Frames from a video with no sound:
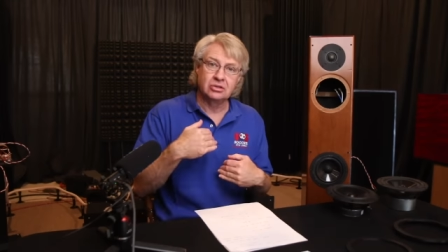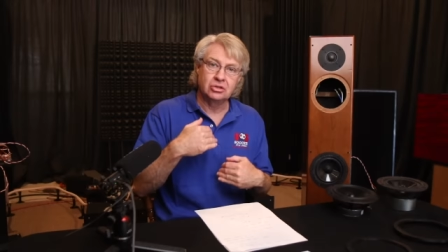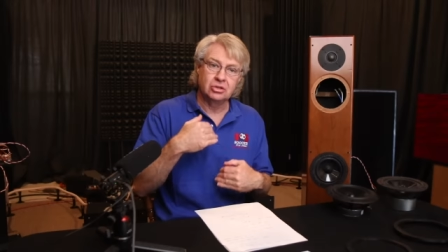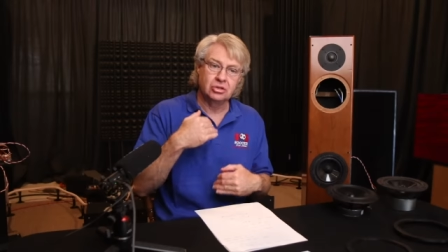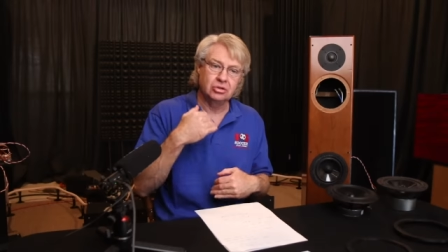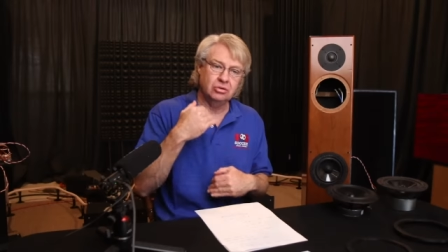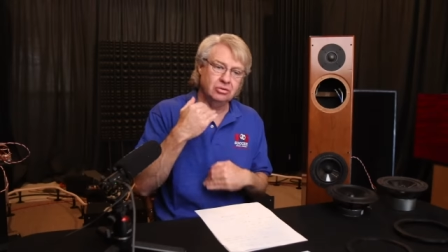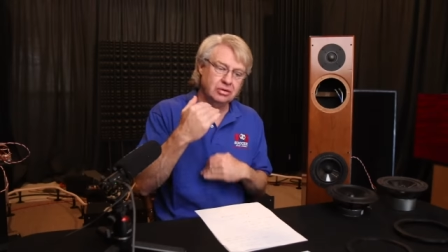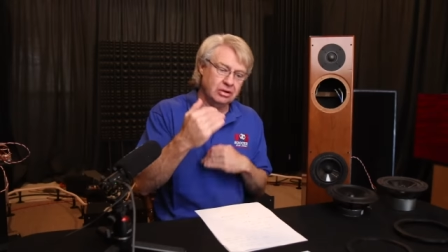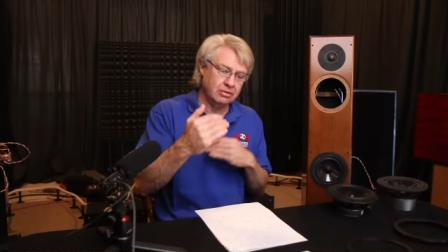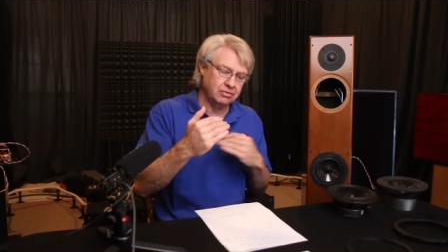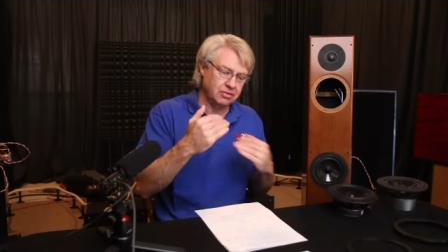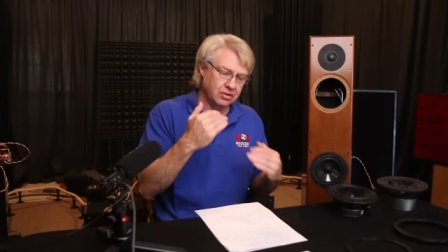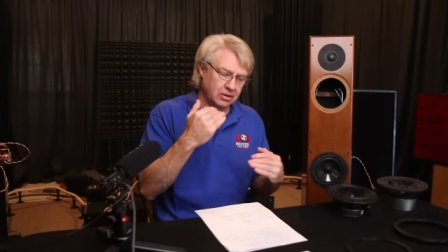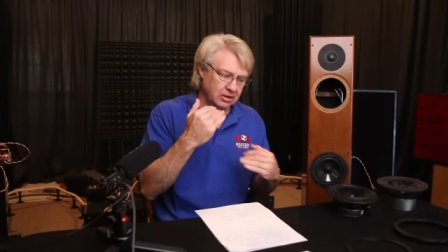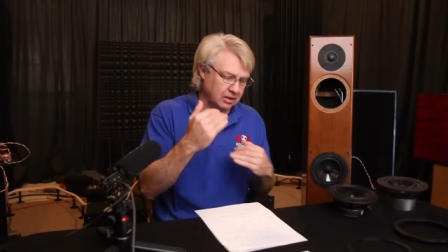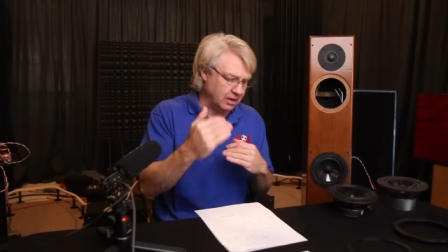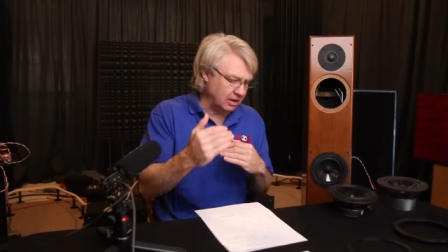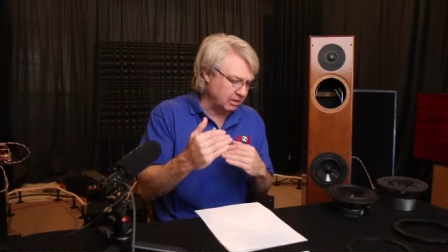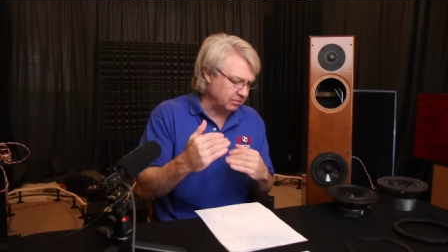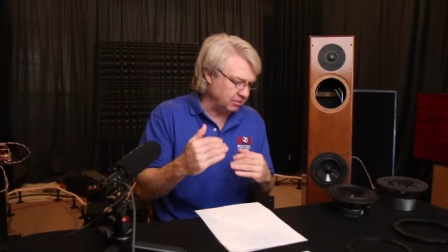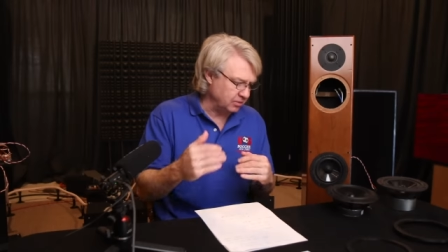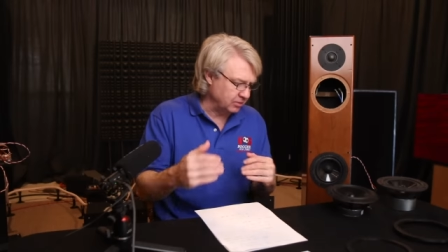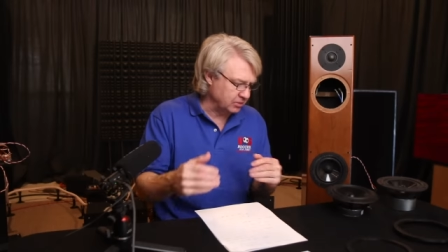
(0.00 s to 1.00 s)
two different
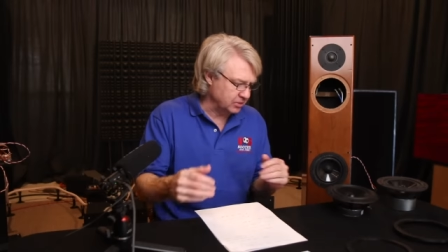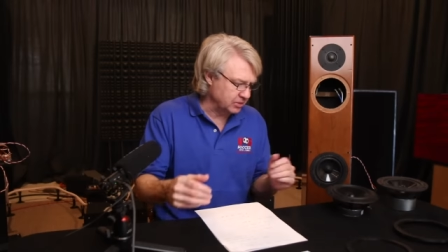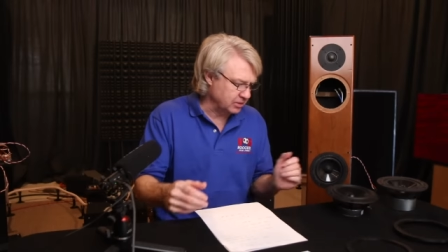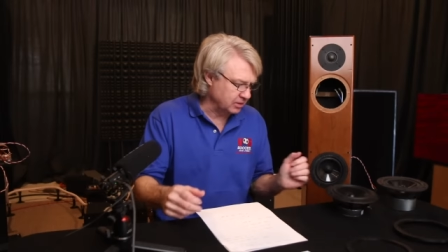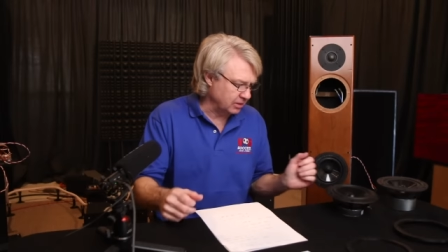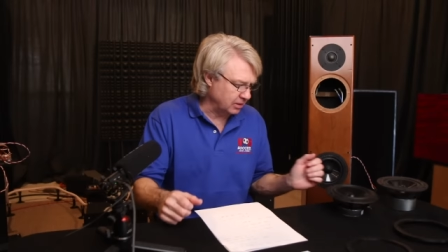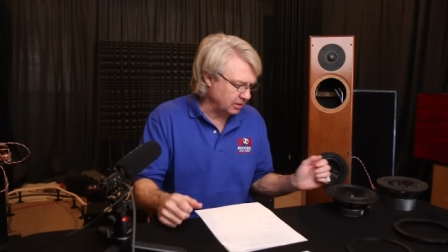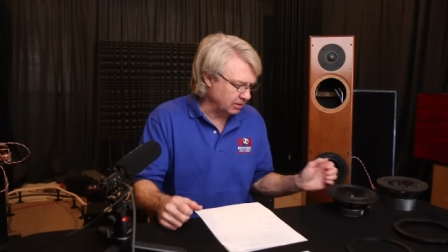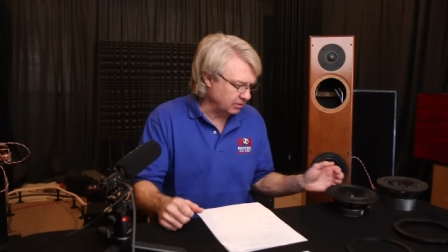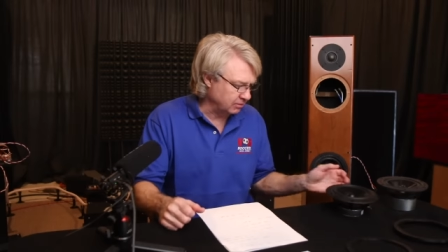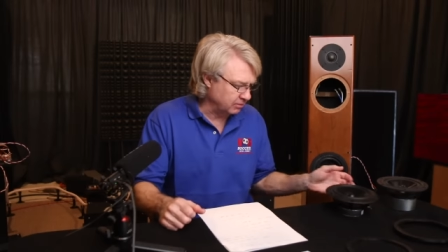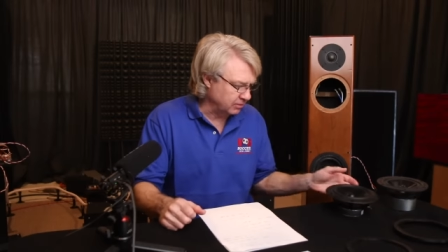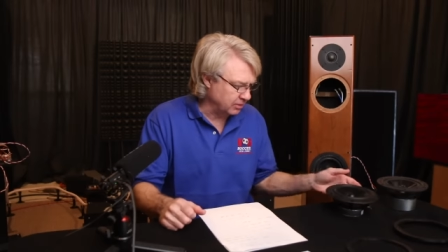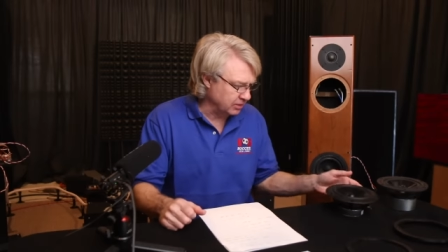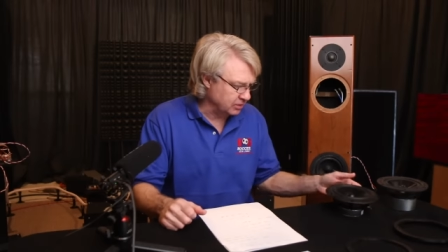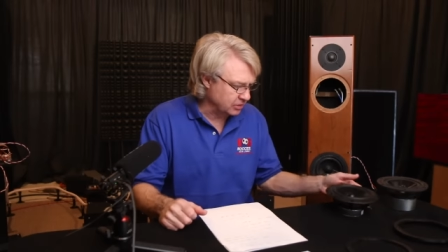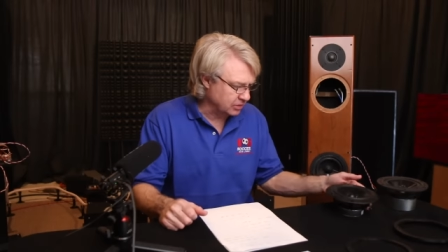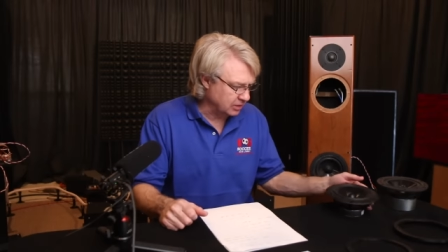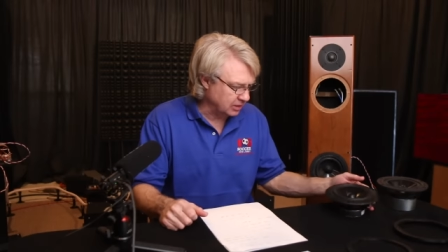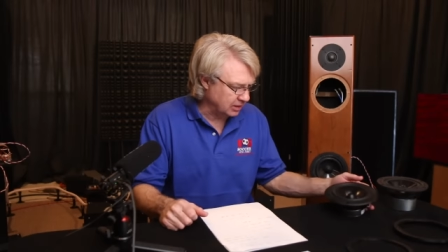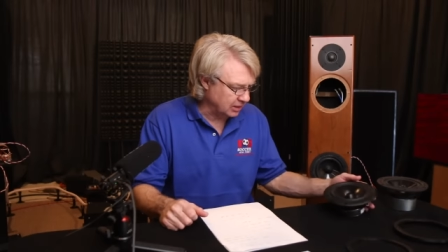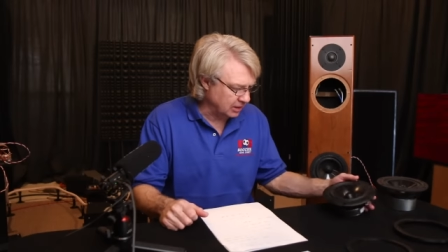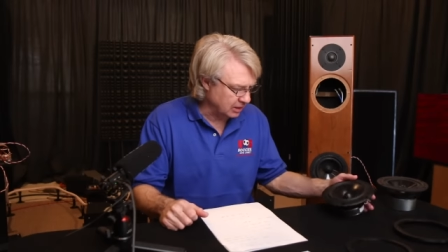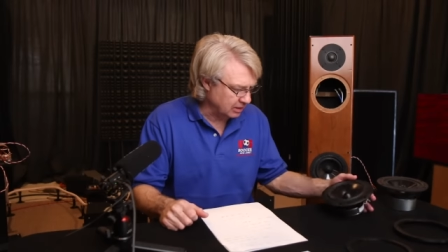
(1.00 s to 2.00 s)
levels of
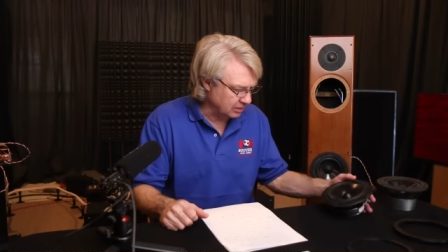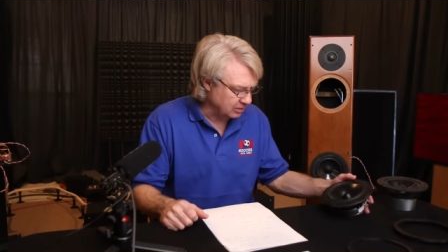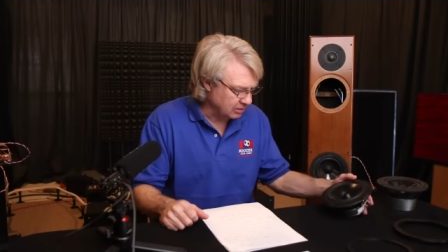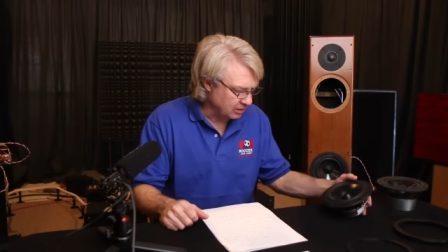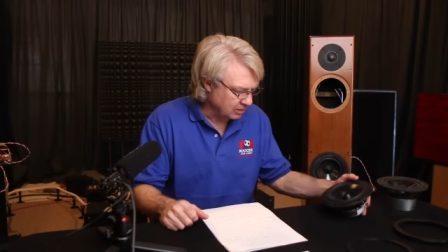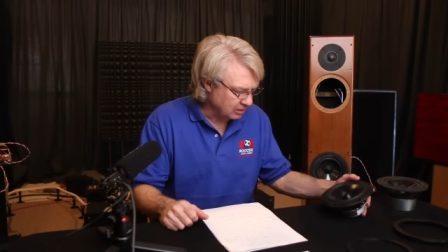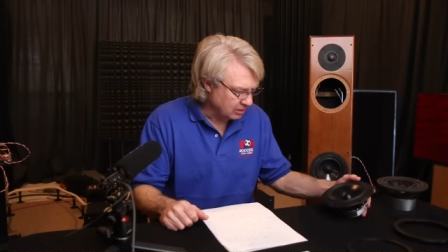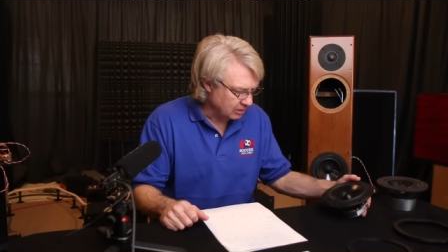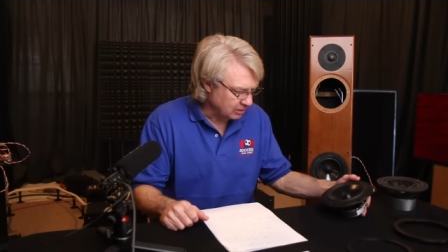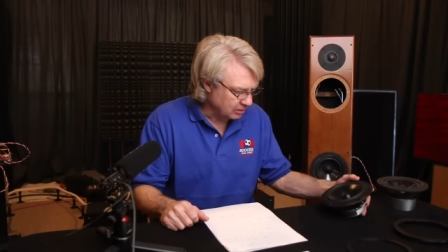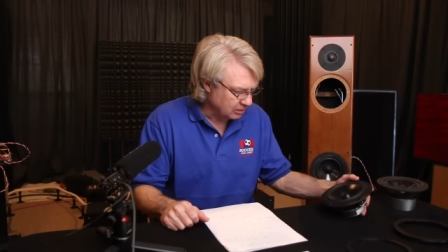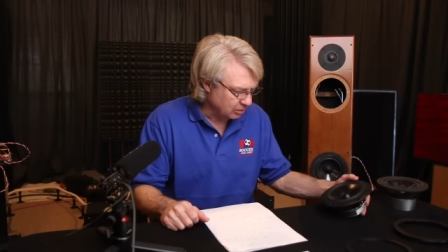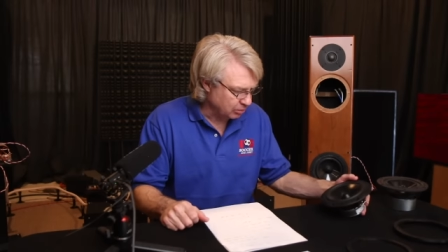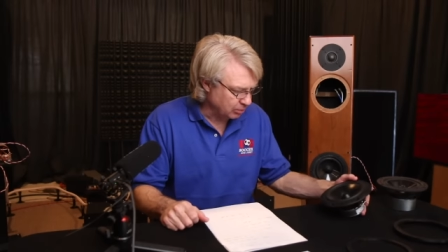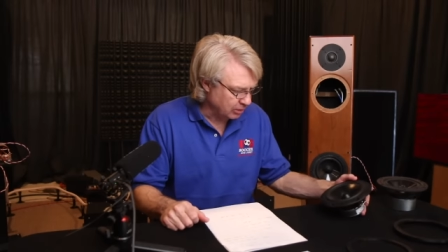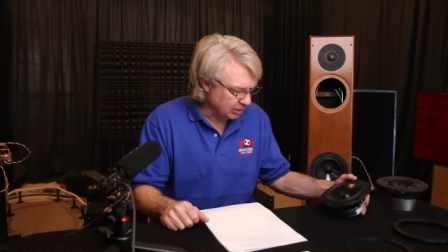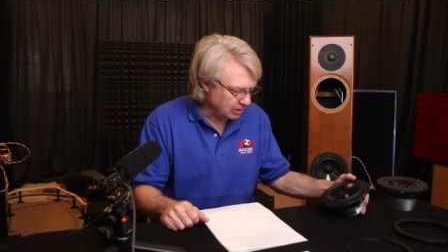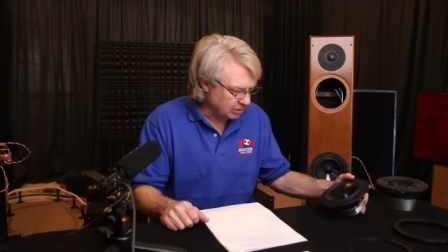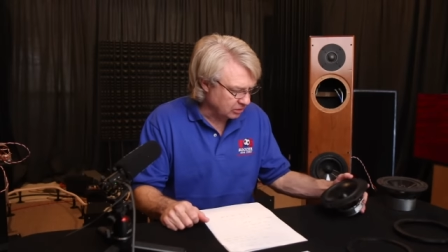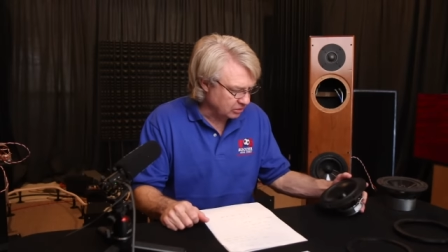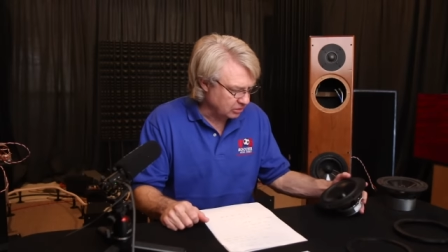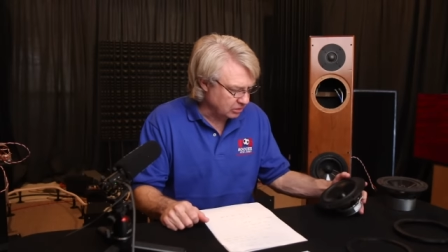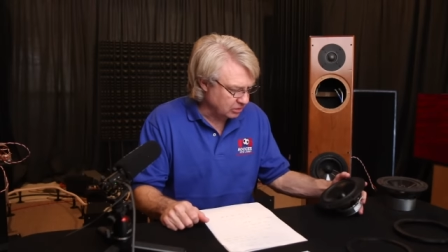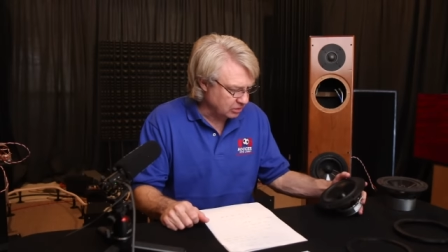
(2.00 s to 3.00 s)
this kit that we
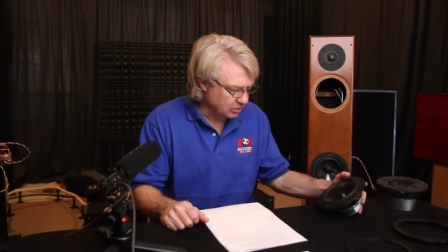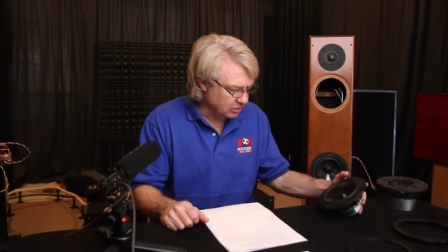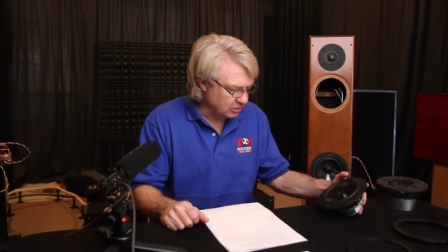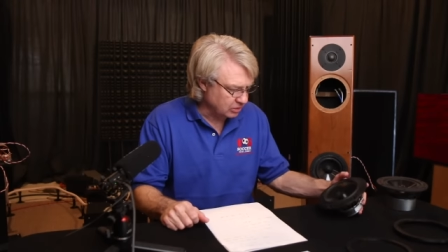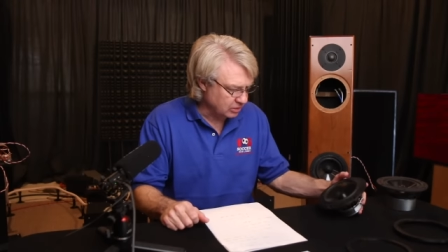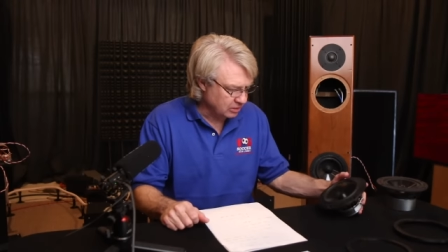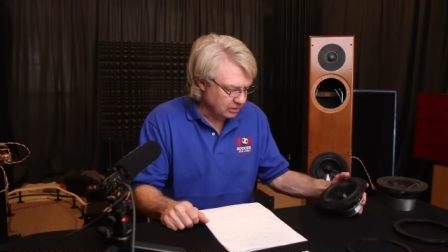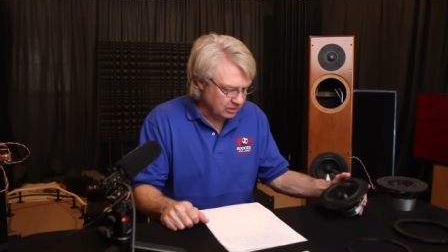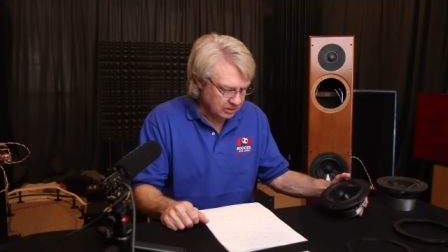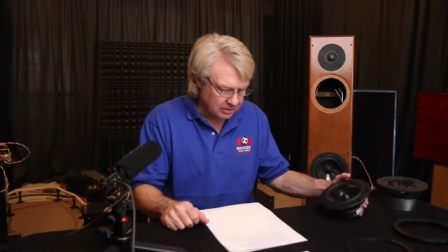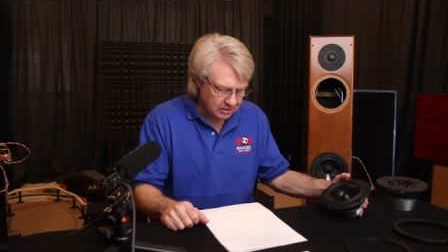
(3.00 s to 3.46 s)
can do.